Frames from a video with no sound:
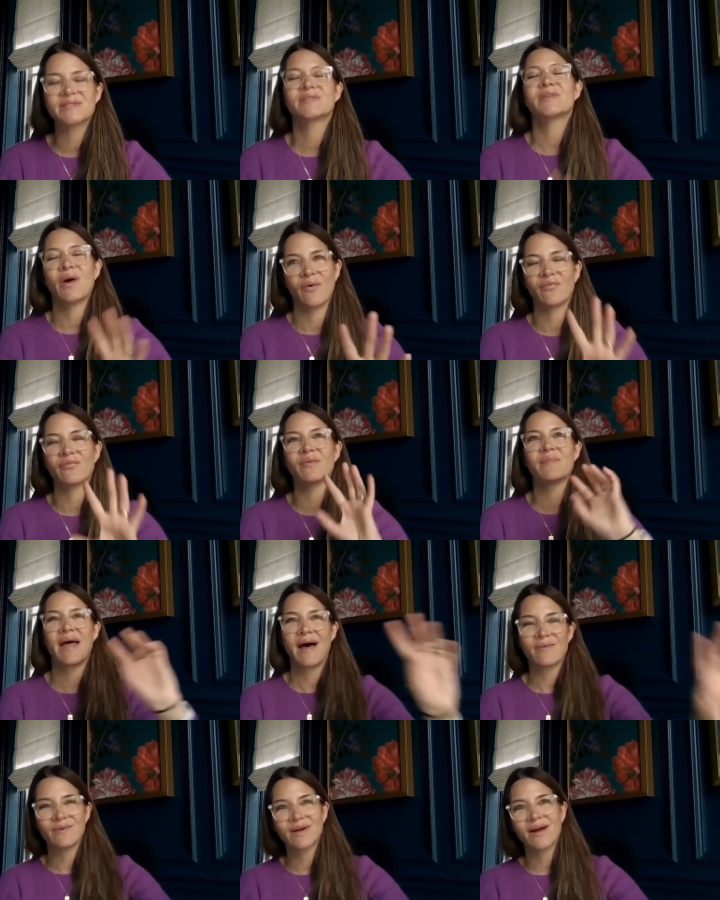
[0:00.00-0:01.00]
So from
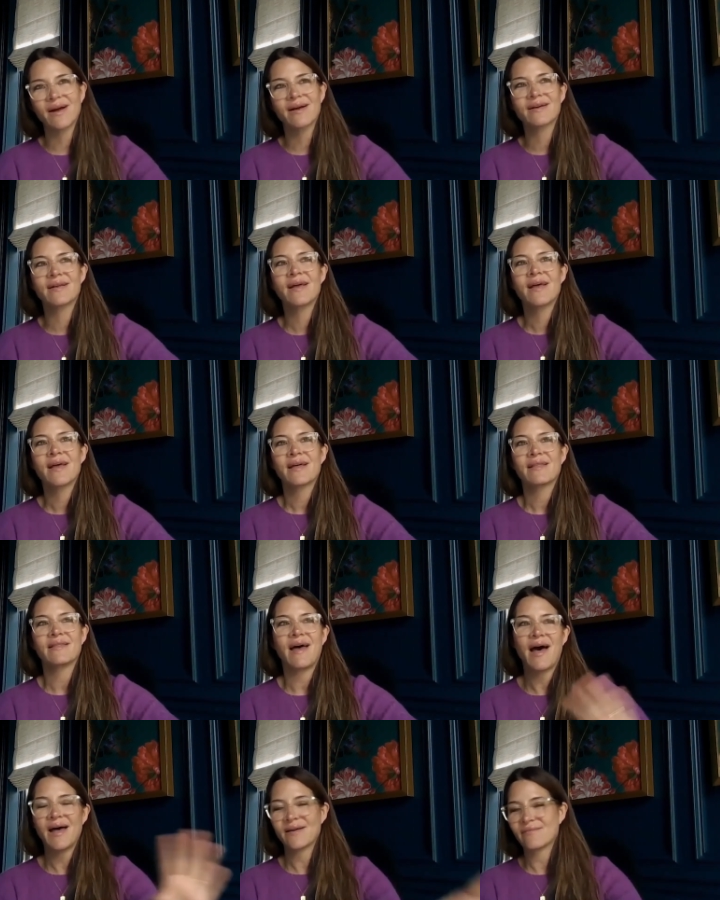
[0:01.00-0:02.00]
that regard,
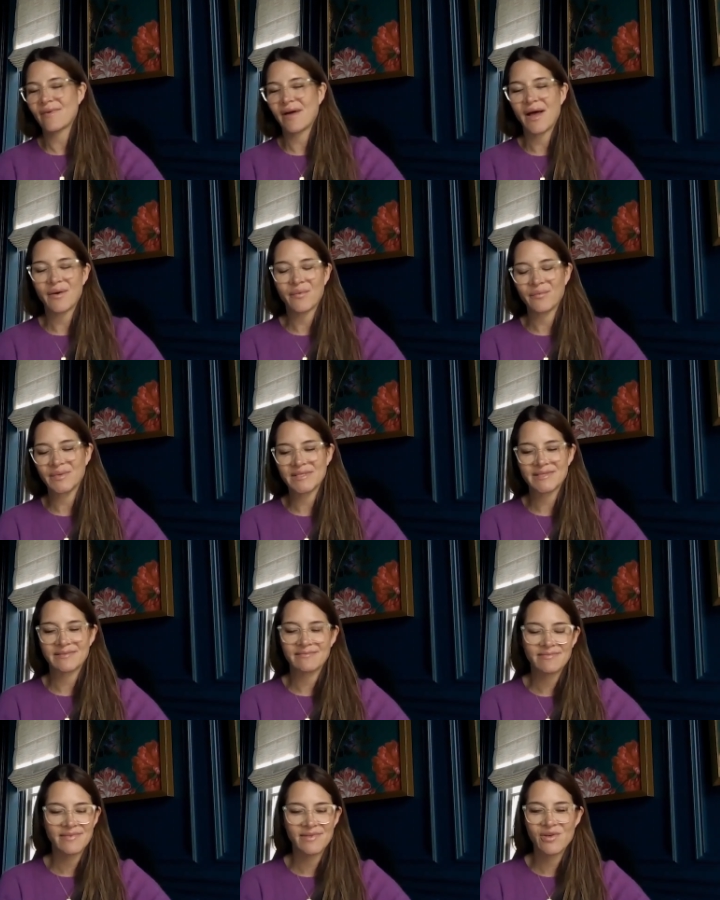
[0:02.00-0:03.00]
that uh, was
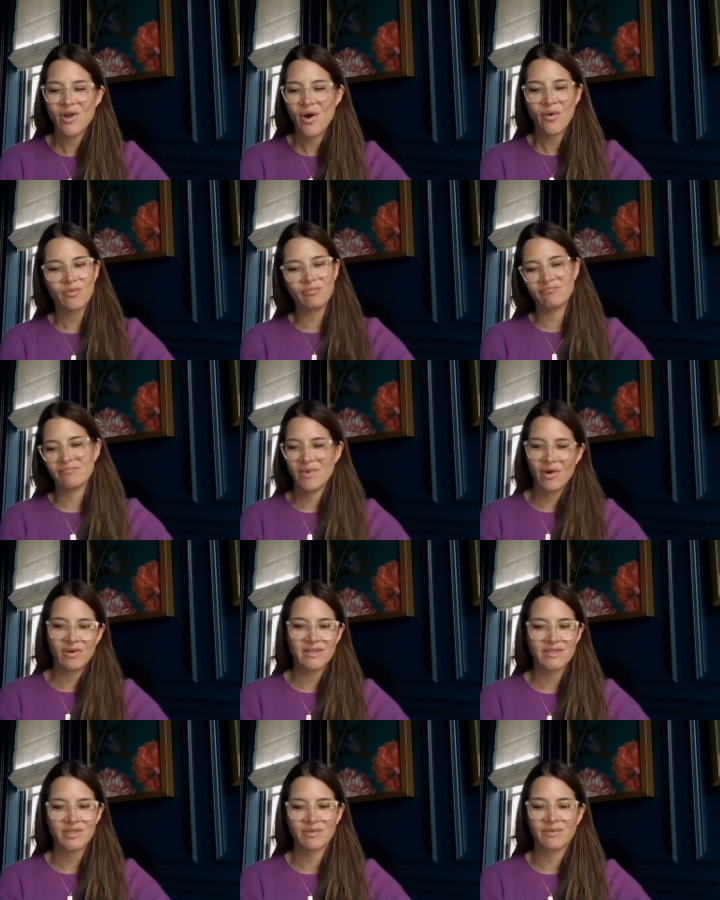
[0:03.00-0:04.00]
no no
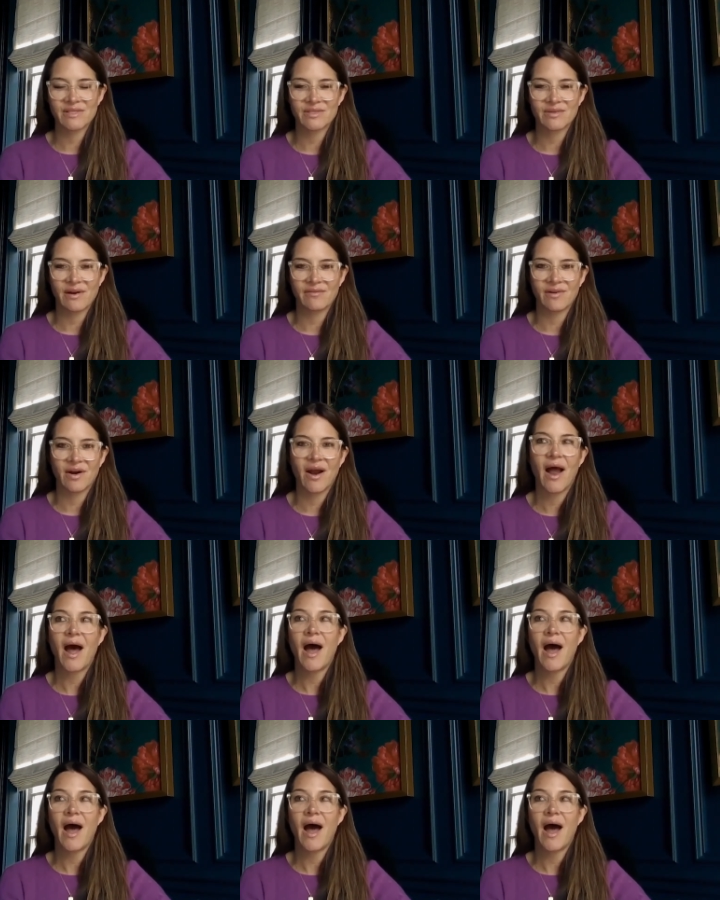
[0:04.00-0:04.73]
concern whatsoever.